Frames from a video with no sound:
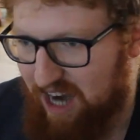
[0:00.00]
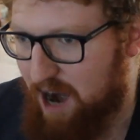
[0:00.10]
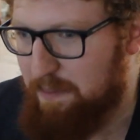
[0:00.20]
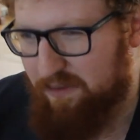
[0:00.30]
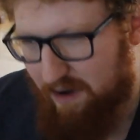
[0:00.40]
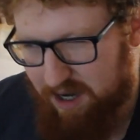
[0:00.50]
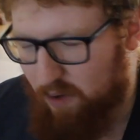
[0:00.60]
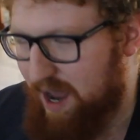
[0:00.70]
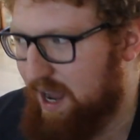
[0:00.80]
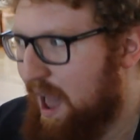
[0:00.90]
sharp and very
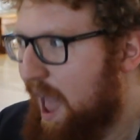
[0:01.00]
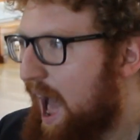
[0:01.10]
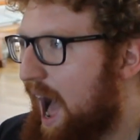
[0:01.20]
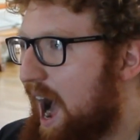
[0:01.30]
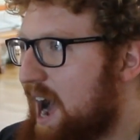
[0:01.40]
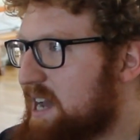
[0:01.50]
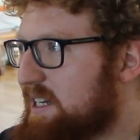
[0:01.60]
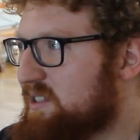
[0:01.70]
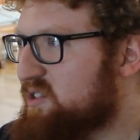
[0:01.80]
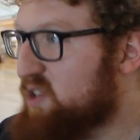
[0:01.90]
quick
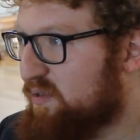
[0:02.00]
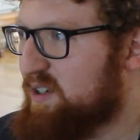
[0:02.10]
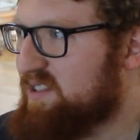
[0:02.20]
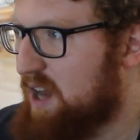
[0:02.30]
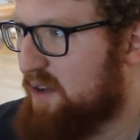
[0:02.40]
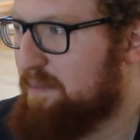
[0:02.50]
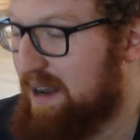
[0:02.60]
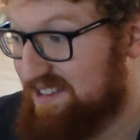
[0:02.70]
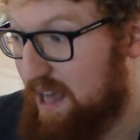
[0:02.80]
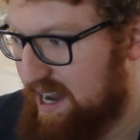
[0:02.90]
and suffers a lot from
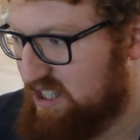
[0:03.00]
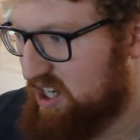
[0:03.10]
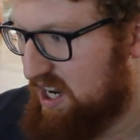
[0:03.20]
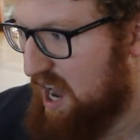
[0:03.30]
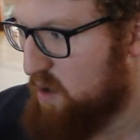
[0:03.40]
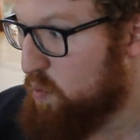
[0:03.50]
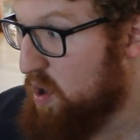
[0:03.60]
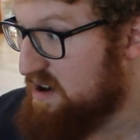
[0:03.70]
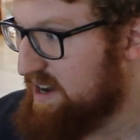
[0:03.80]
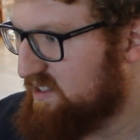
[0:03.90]
anxiety and
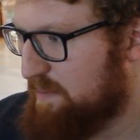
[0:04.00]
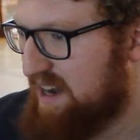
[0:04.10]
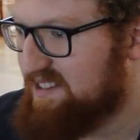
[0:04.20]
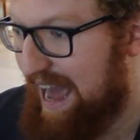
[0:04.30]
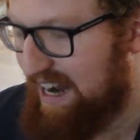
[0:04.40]
worries about his